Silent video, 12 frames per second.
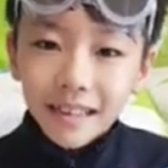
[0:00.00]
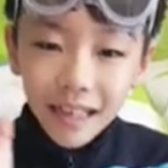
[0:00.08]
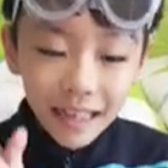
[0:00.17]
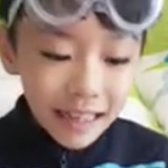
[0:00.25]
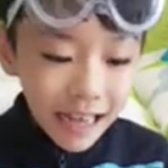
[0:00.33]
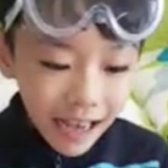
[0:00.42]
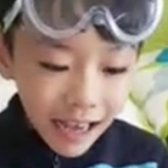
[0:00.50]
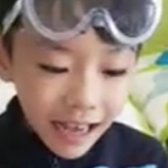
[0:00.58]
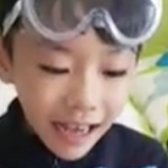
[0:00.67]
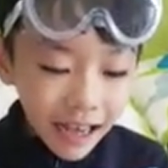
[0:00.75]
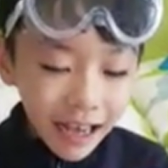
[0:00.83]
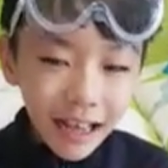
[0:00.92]

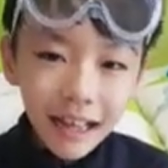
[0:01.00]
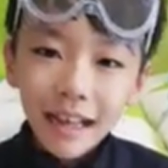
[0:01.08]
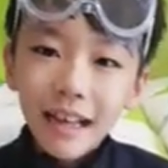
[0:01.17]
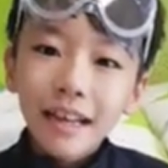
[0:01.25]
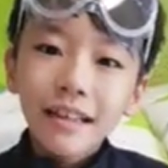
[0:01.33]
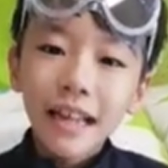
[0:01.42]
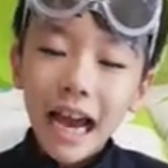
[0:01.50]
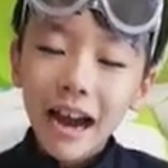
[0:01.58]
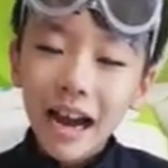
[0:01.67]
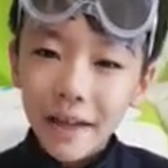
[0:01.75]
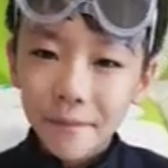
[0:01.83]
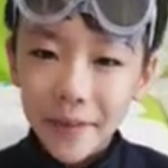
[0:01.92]
Ta-da!
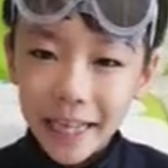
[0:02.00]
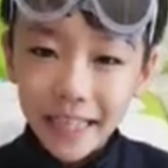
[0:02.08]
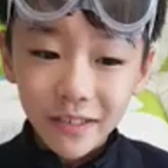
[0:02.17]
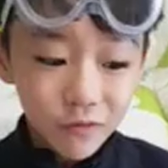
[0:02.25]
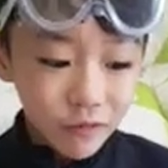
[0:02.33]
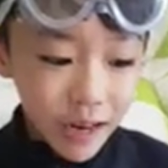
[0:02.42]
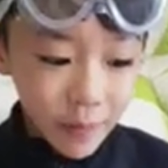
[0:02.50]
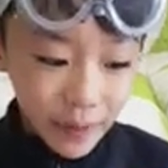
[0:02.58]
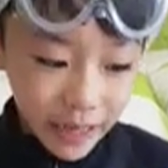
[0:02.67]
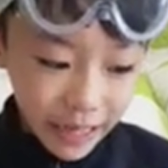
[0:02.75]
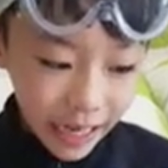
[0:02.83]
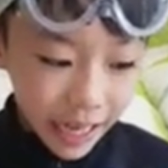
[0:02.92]
Now I'm finished
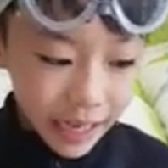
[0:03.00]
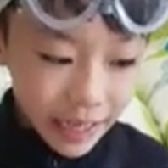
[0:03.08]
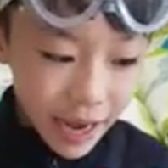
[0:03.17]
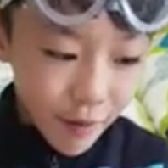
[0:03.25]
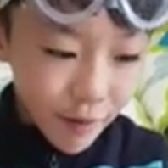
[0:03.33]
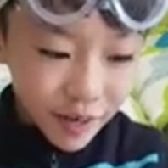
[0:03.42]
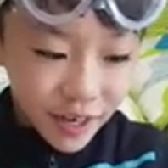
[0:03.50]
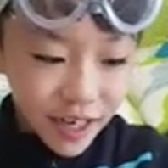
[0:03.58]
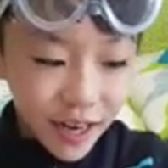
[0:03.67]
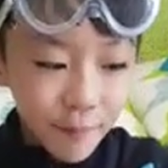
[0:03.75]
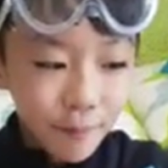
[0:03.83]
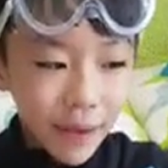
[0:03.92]
rubbing and now I'm
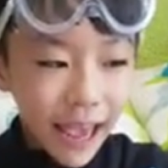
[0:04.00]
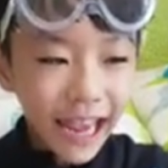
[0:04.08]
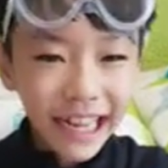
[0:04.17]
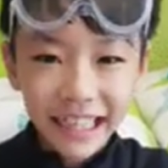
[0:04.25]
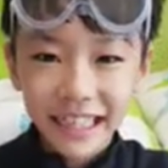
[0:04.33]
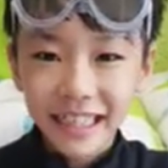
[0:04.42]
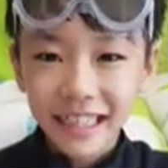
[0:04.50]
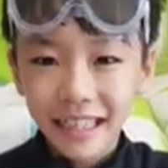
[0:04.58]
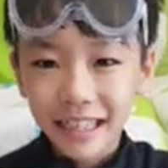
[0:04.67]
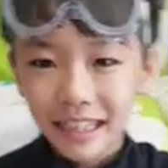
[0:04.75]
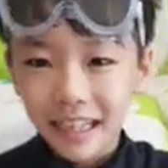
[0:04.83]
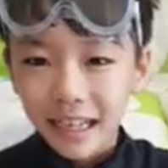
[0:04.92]
gonna paint.
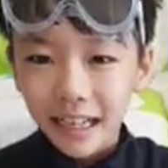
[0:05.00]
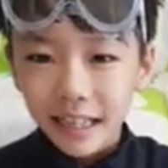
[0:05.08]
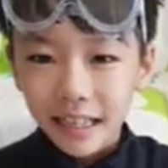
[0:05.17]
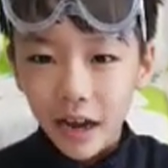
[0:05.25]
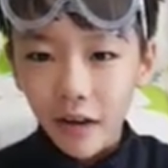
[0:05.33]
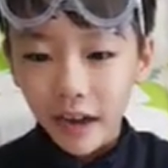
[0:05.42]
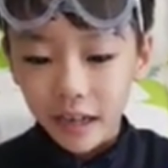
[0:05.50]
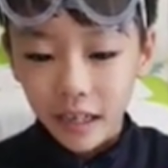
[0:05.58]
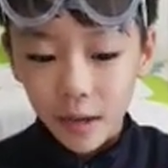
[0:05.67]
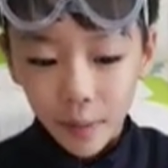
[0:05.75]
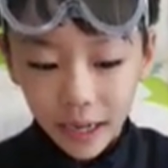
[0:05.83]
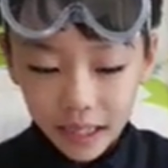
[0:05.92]
Now I'm
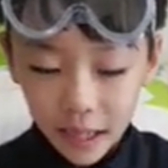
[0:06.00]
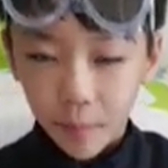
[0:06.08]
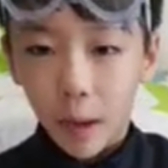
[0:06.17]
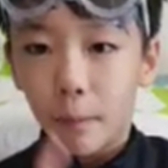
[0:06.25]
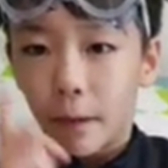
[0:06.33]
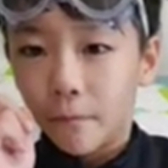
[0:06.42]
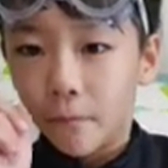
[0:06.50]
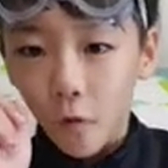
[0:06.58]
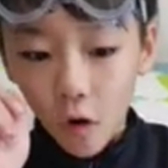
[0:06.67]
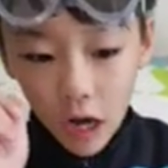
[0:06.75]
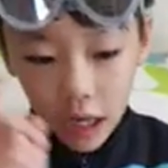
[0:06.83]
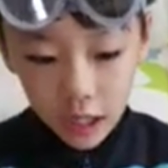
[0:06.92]
gonna paint them. But
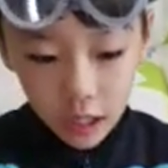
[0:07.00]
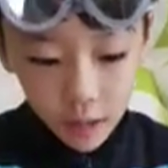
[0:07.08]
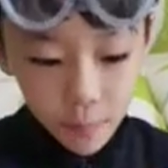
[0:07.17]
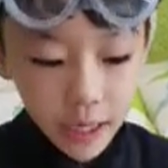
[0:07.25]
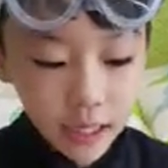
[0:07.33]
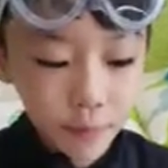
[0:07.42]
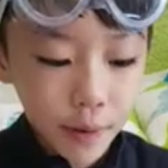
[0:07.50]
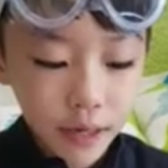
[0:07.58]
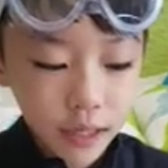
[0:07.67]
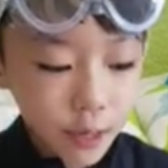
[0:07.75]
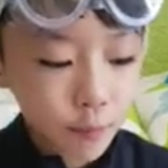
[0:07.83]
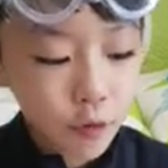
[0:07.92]
before I'm gonna paint them, I'm
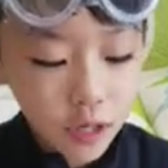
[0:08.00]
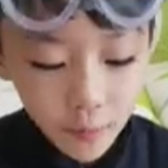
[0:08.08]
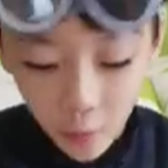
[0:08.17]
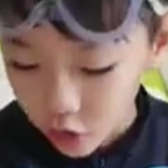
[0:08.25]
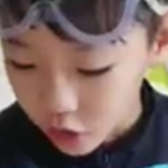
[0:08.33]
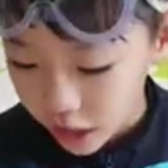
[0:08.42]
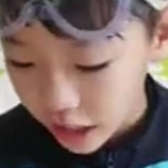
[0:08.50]
gonna put them on